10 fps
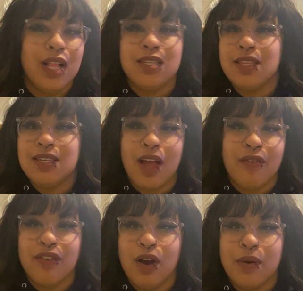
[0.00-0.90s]

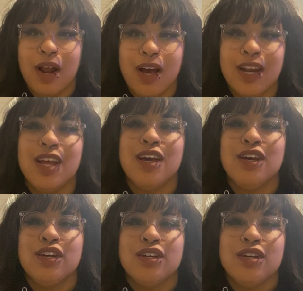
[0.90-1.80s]
stuff going on.
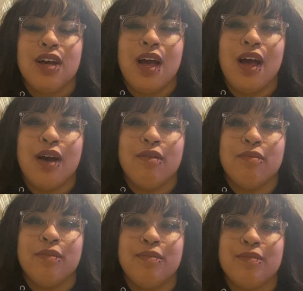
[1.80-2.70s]

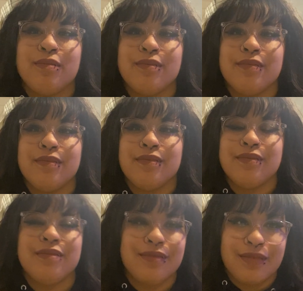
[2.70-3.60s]
I'll
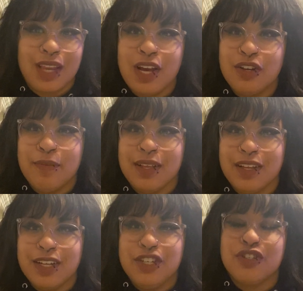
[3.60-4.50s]
do my
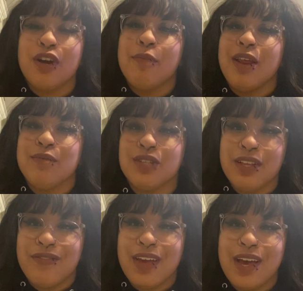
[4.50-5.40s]
little intro. My name's
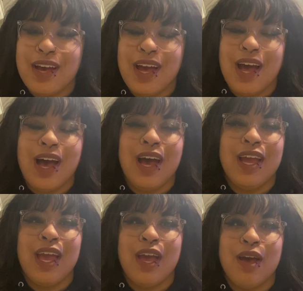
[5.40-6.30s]
Olivia.
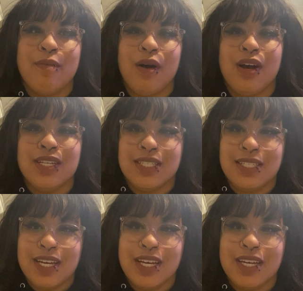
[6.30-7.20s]
I am
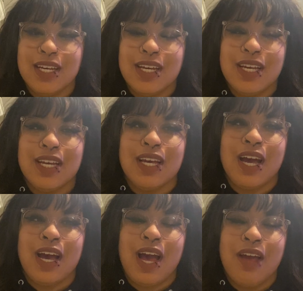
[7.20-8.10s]
autistic.
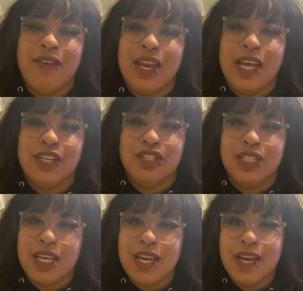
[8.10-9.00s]
I have
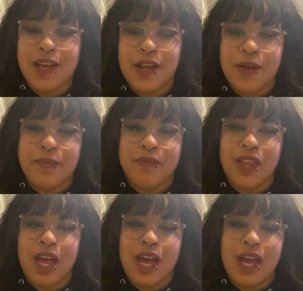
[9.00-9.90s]
ADHD.
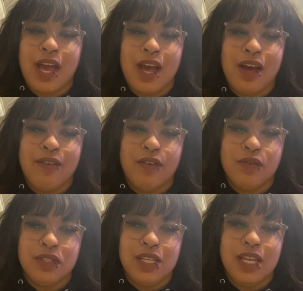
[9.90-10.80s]
I have
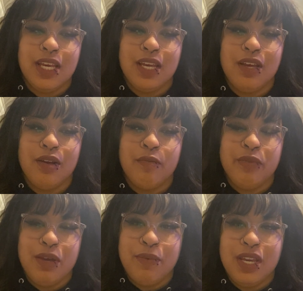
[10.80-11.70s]
OCD,
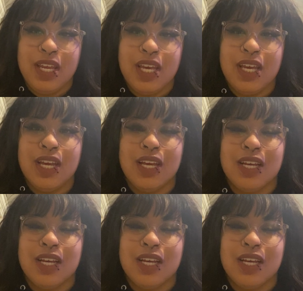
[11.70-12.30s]
BPD,